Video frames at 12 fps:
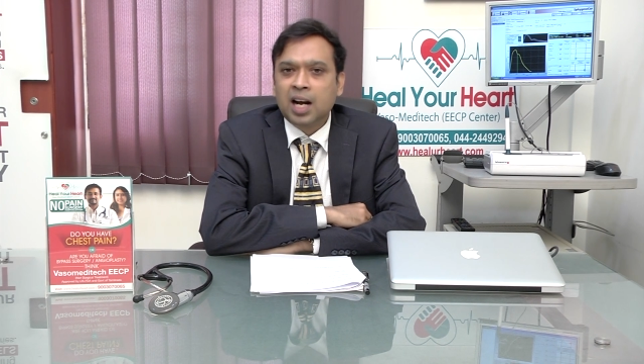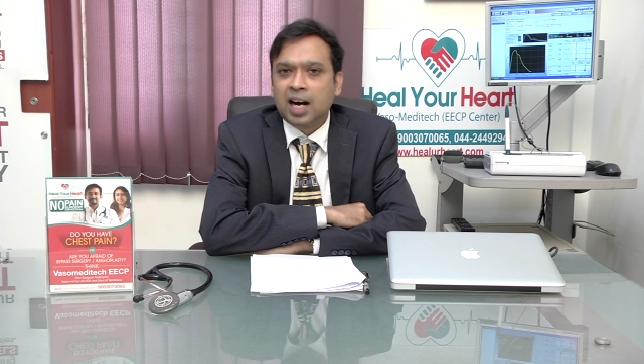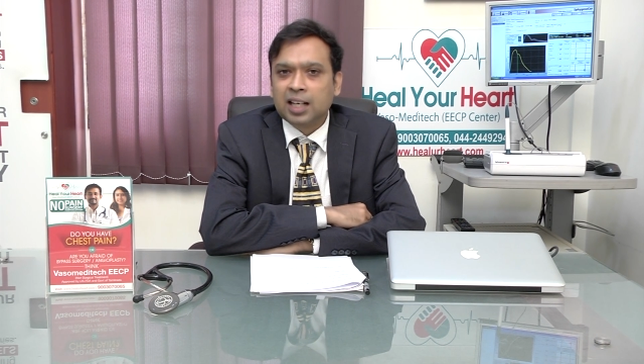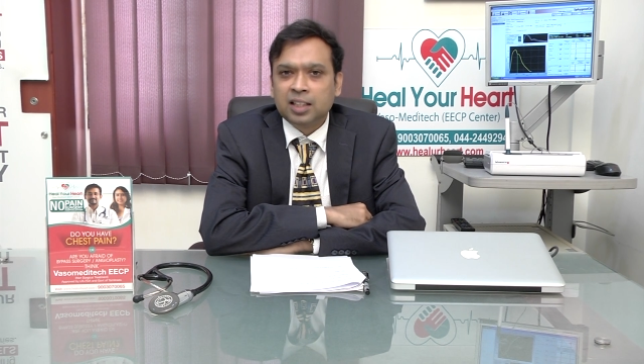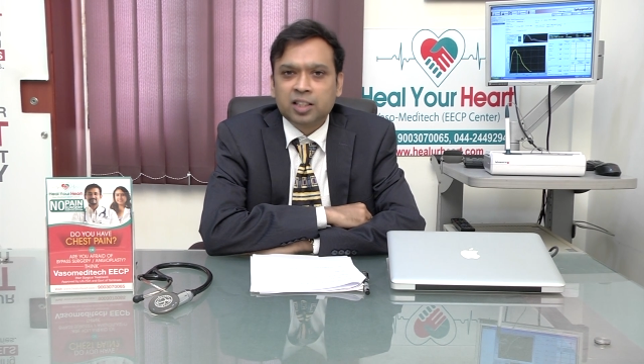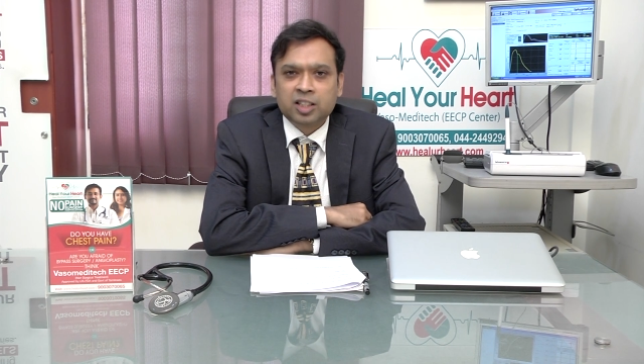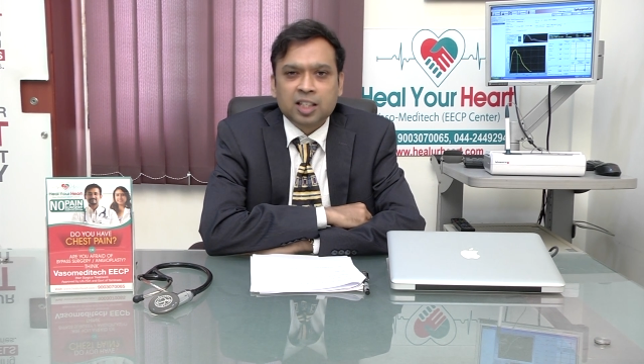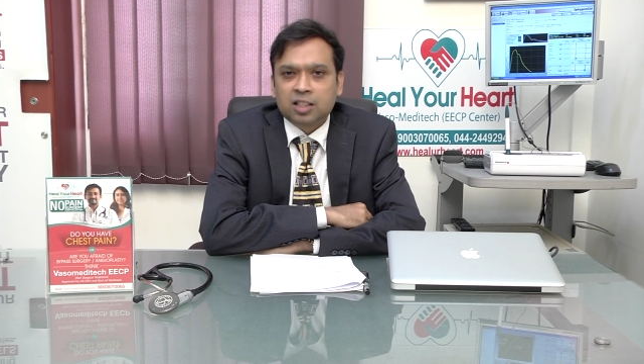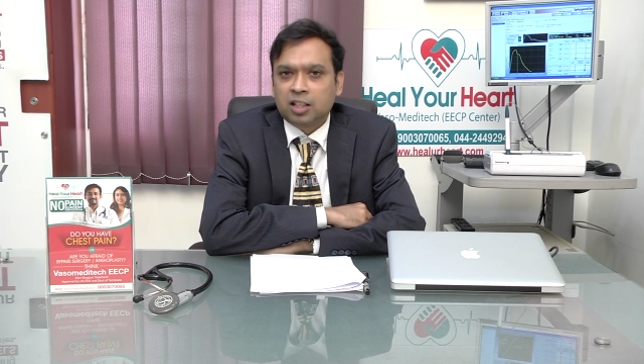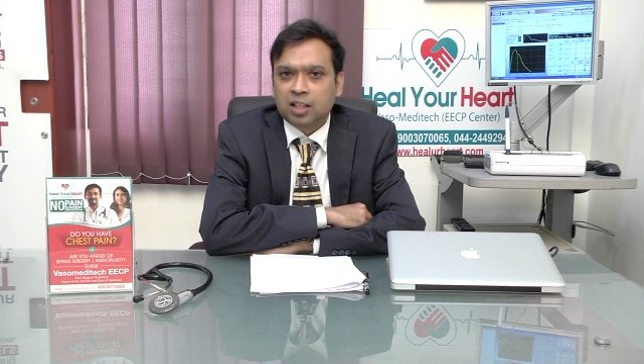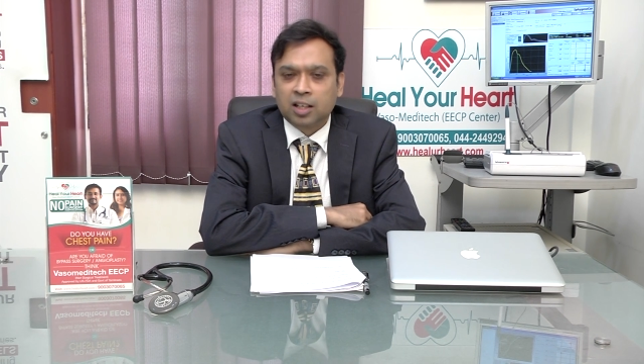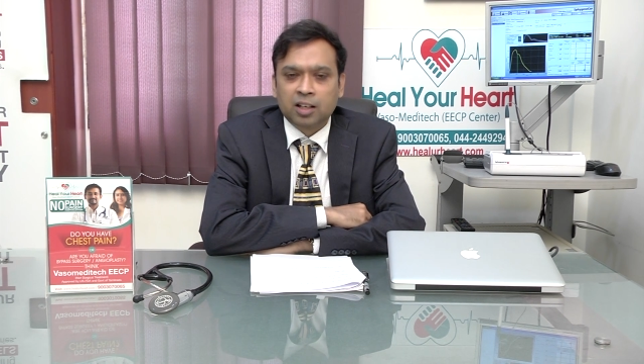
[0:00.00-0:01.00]
other
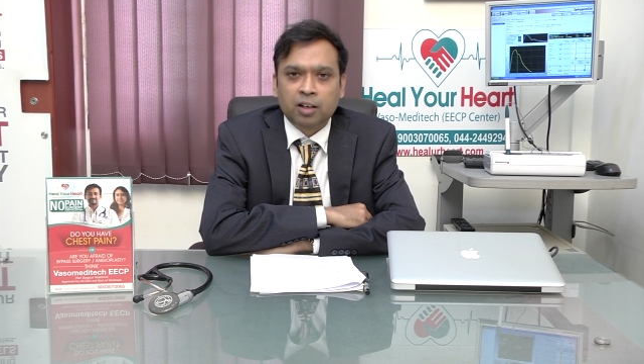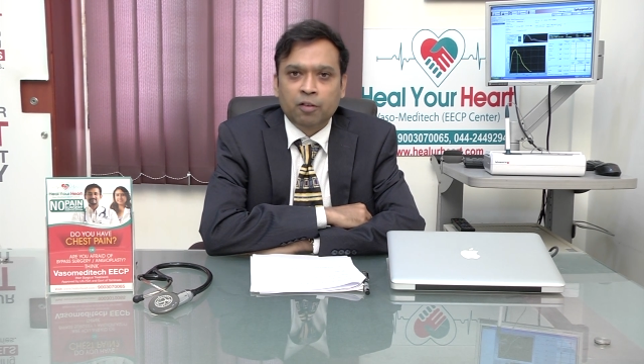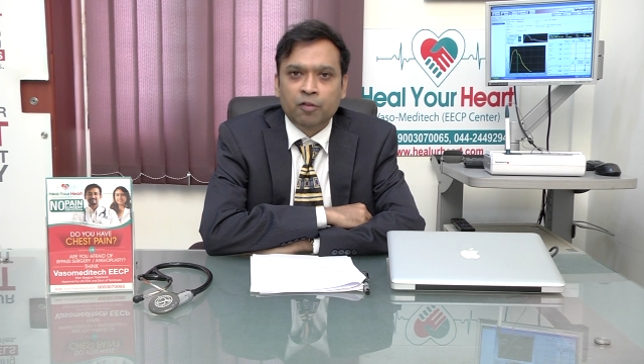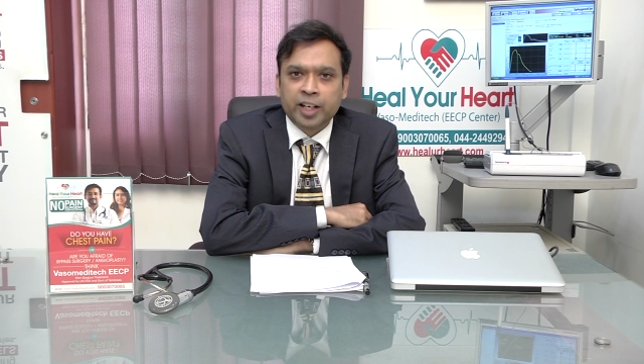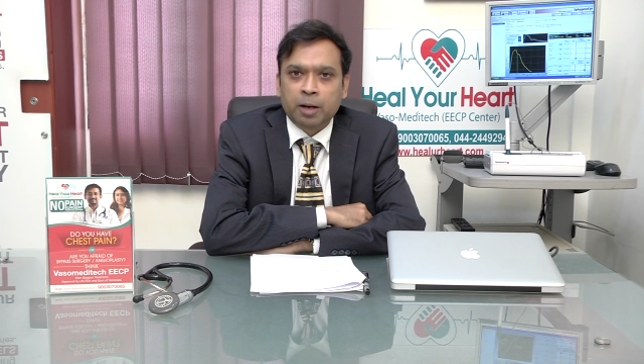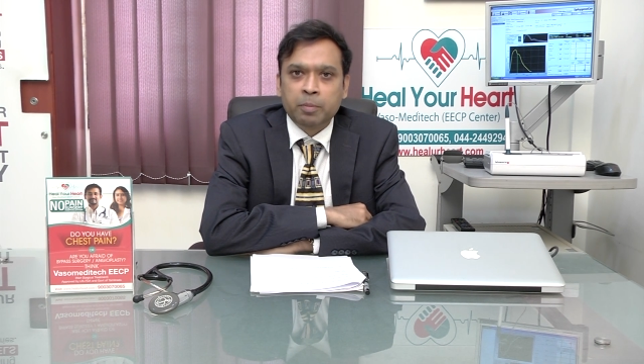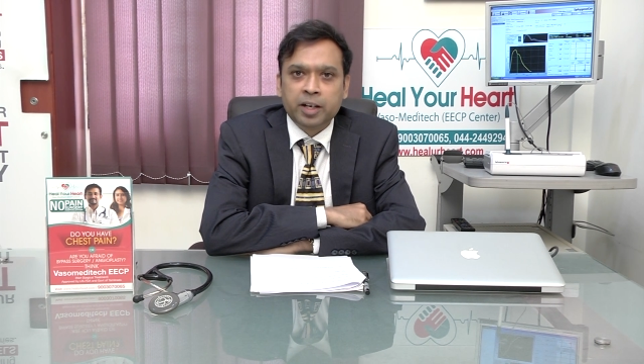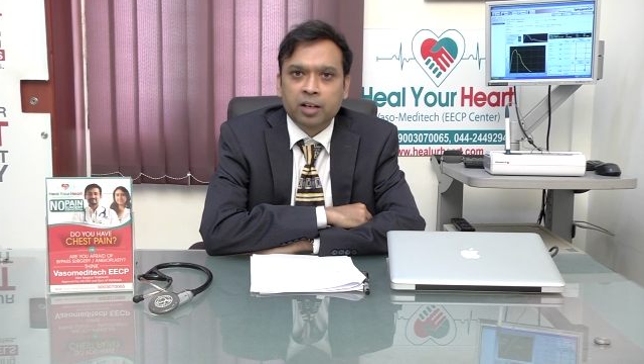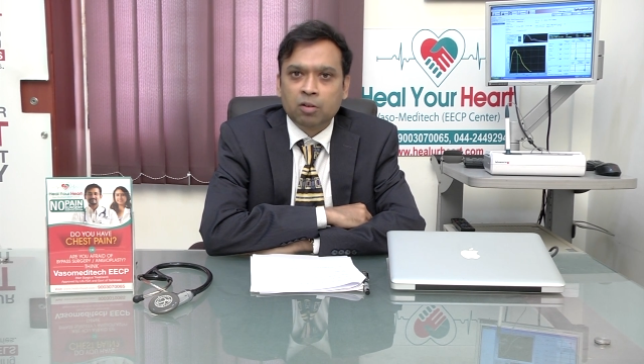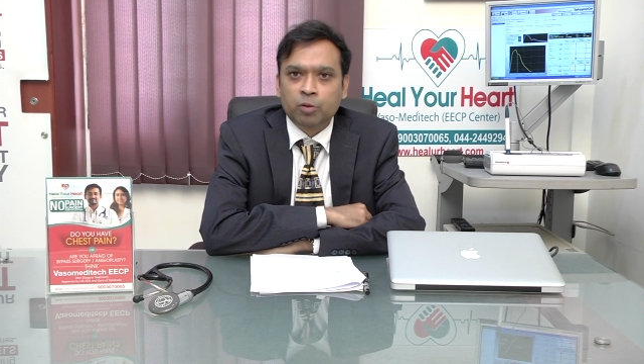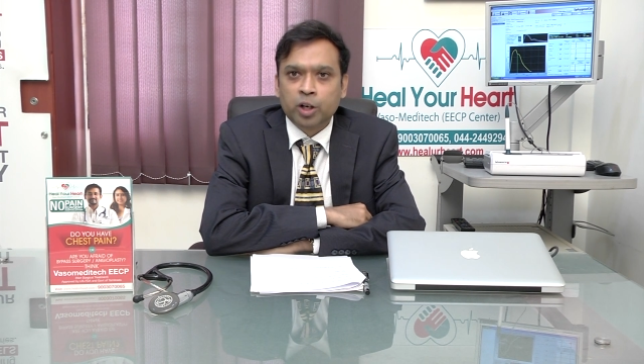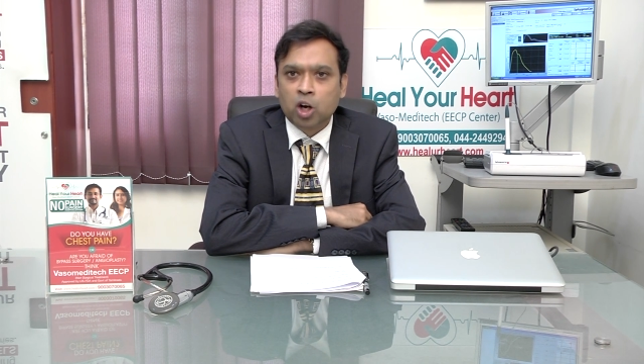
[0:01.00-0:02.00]
just a
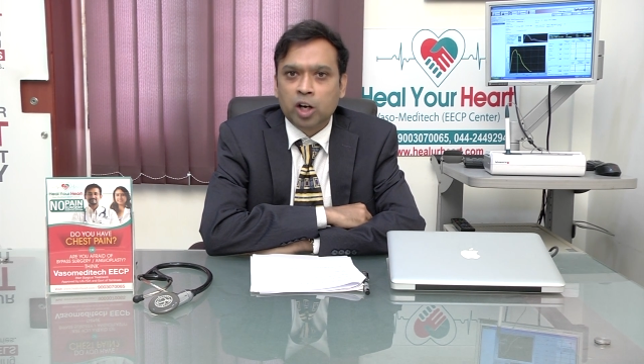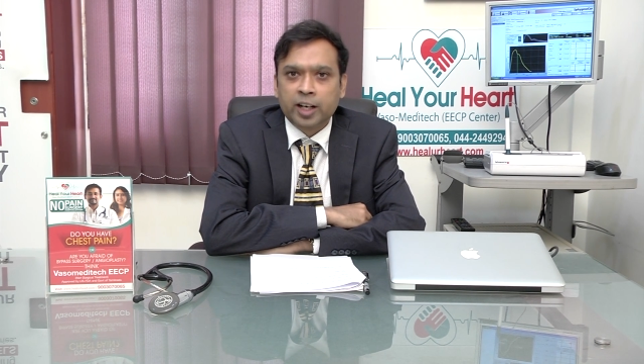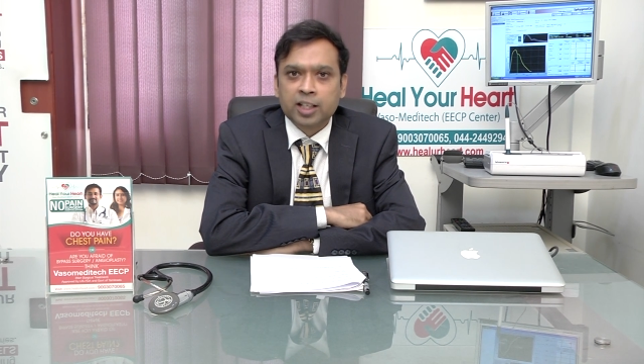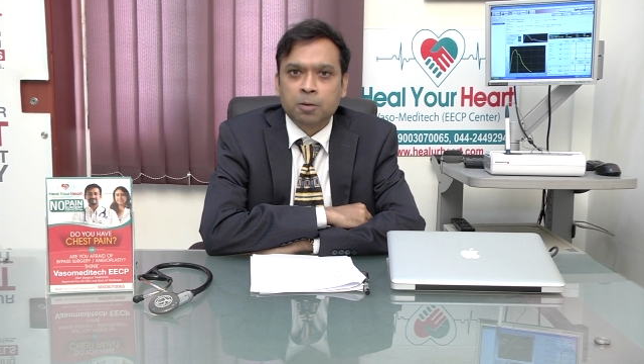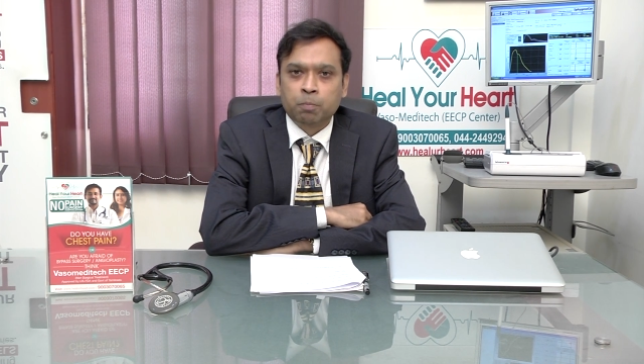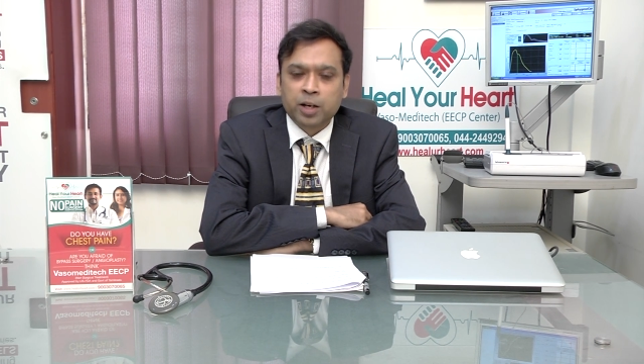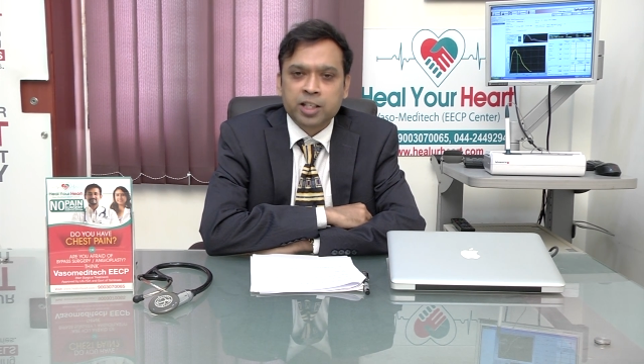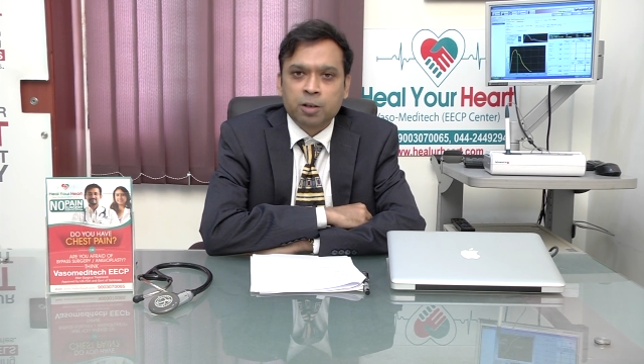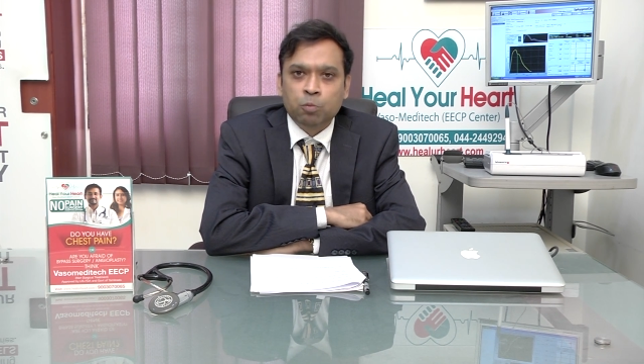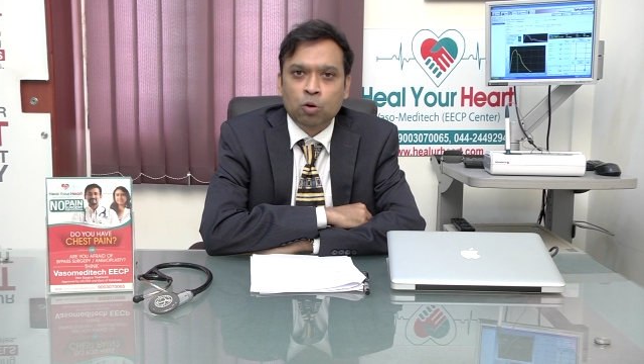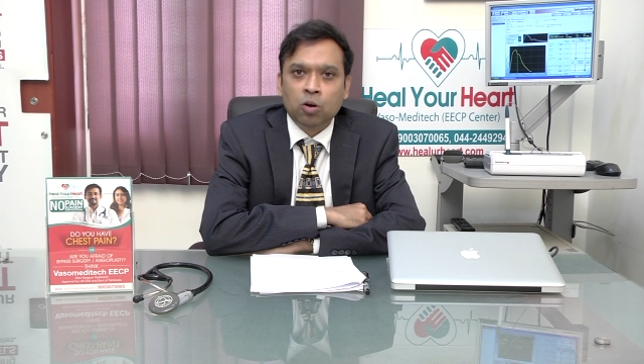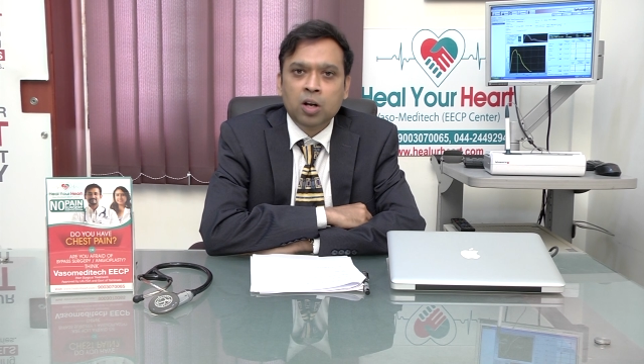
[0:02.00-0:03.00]
vitamin, we call it as a
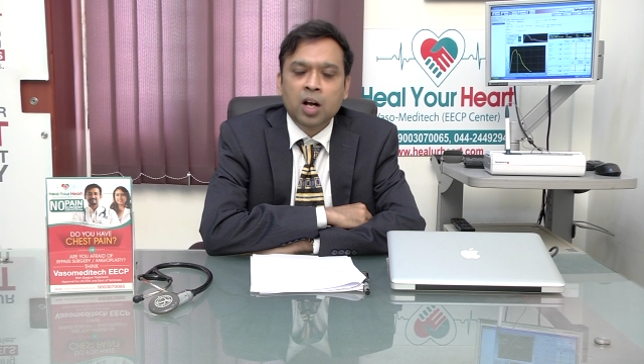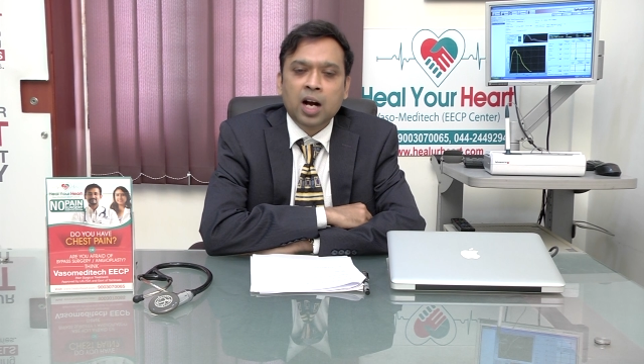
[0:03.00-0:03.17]
placebo.